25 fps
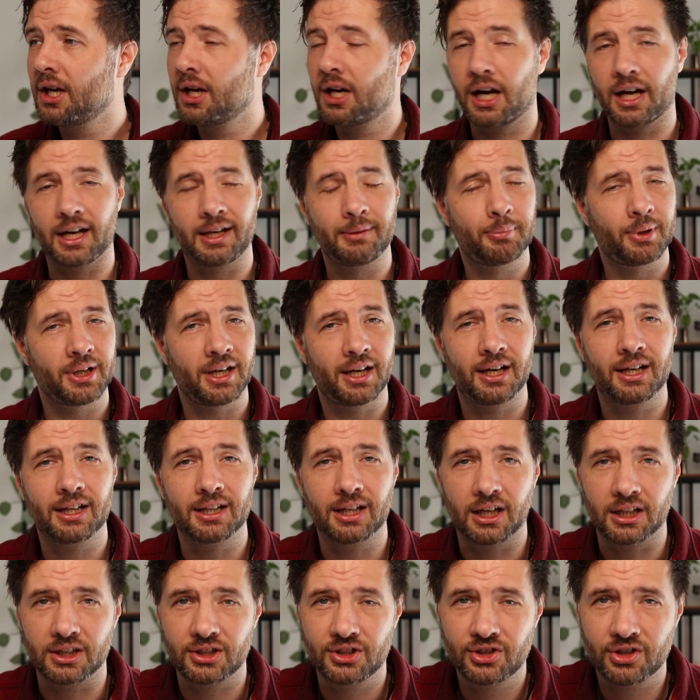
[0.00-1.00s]
I, but I had
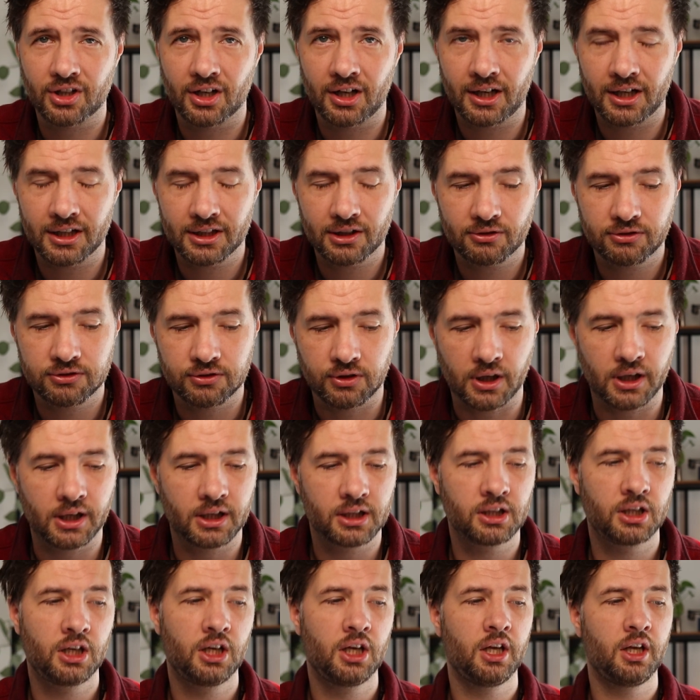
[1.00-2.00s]
a ton of
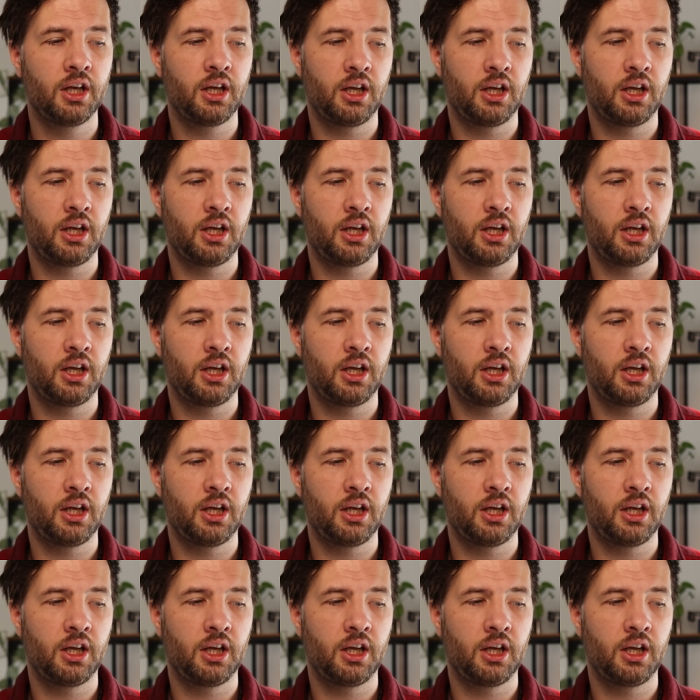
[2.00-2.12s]
fun.